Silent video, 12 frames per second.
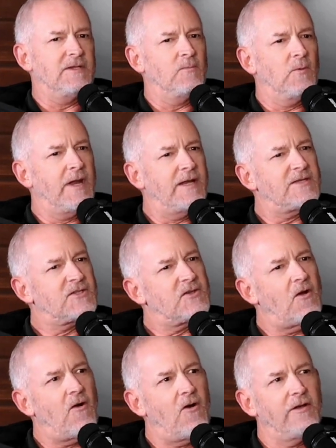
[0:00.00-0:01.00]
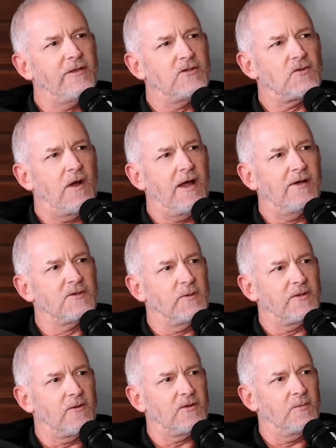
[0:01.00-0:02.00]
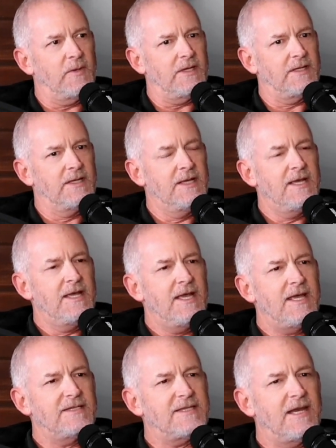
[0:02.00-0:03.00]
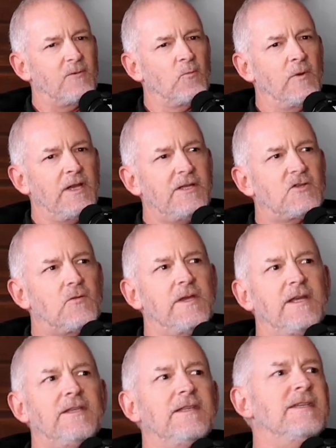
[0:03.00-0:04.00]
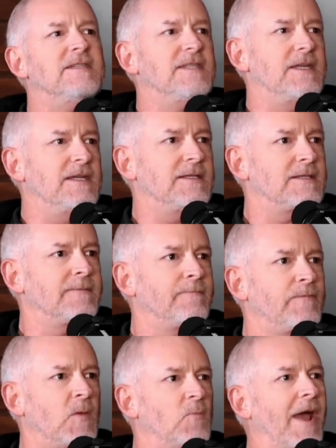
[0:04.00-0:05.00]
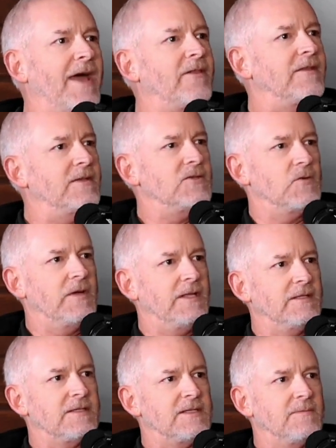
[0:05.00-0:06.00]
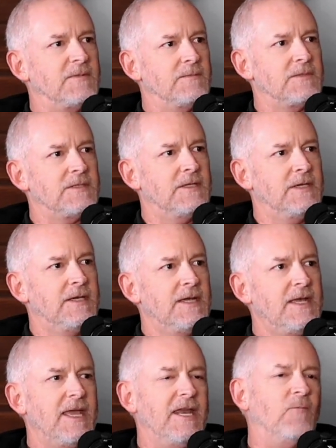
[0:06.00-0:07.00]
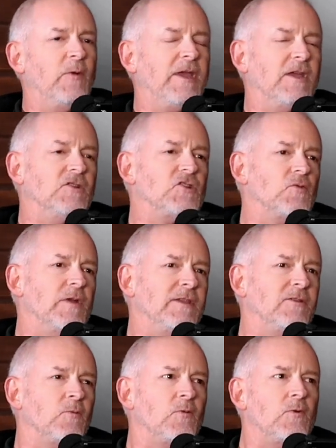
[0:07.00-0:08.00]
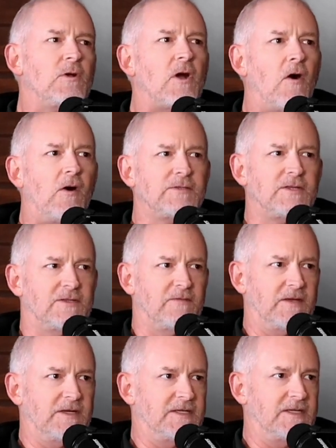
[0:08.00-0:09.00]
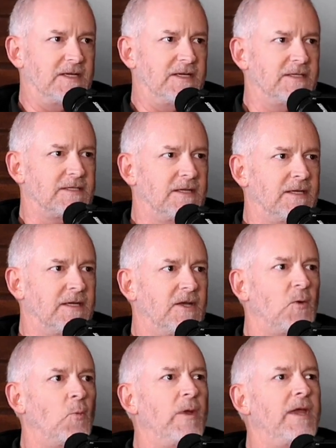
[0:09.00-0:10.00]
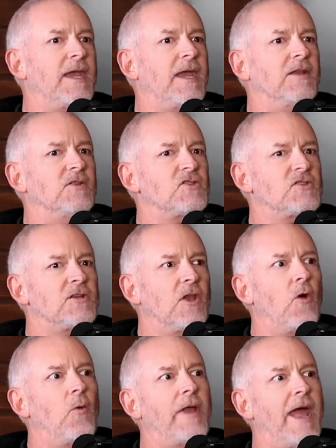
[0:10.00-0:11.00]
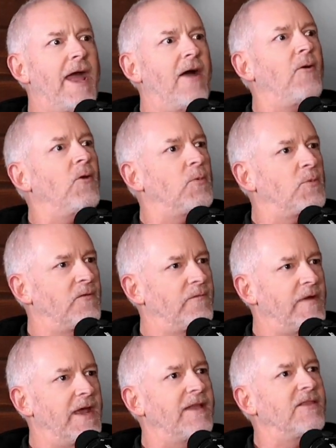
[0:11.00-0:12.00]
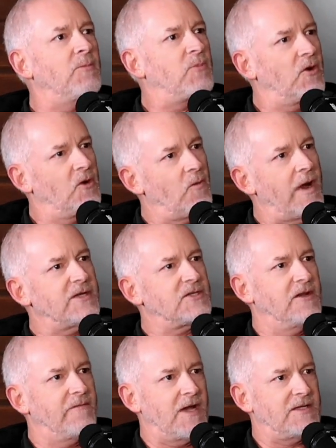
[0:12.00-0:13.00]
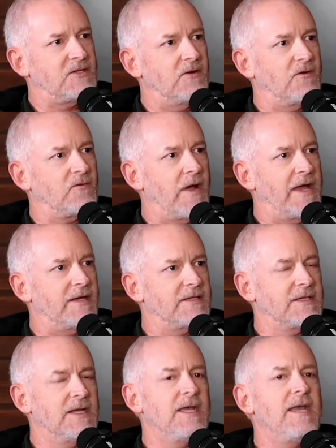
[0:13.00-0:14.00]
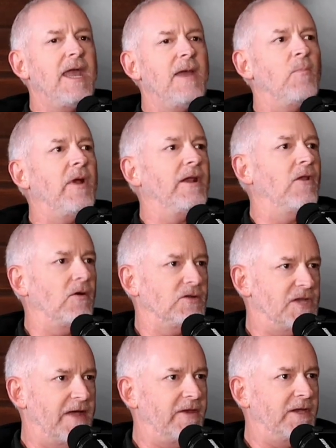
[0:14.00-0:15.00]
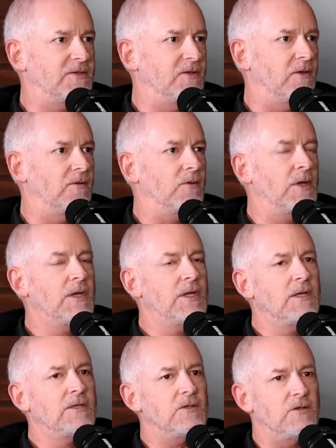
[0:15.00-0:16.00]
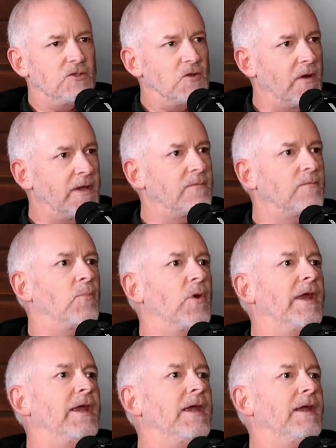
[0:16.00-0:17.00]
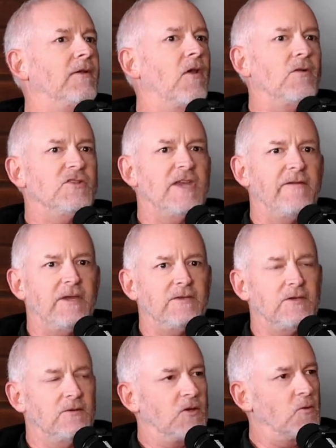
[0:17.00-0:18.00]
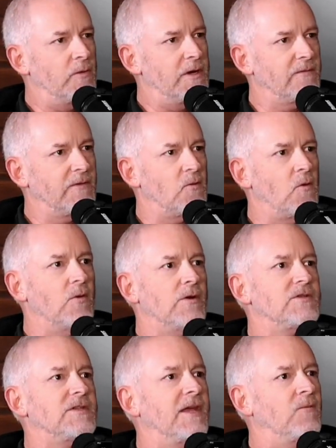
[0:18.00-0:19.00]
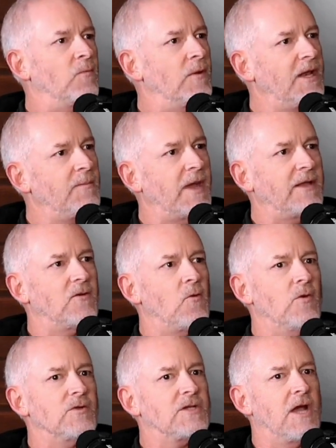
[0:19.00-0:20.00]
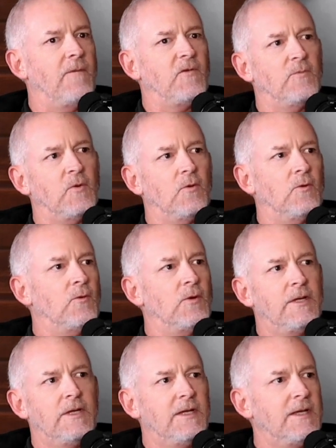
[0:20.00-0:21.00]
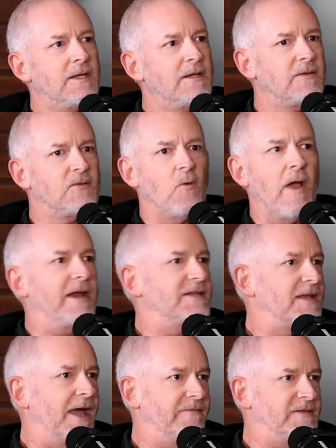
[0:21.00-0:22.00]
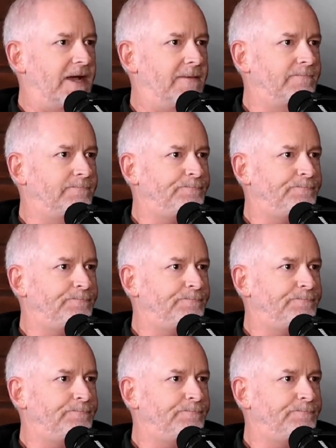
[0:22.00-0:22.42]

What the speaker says: And what I saw in the trials with Artemed is that it really treated the disease rather than treating the symptoms. And if we can treat the root causes of the disease, we can slow down or prevent the progression of osteoarthritis and bring longevity to the joint, bring longevity to the career of the horse, and really make the horse comfortable throughout its lifetime.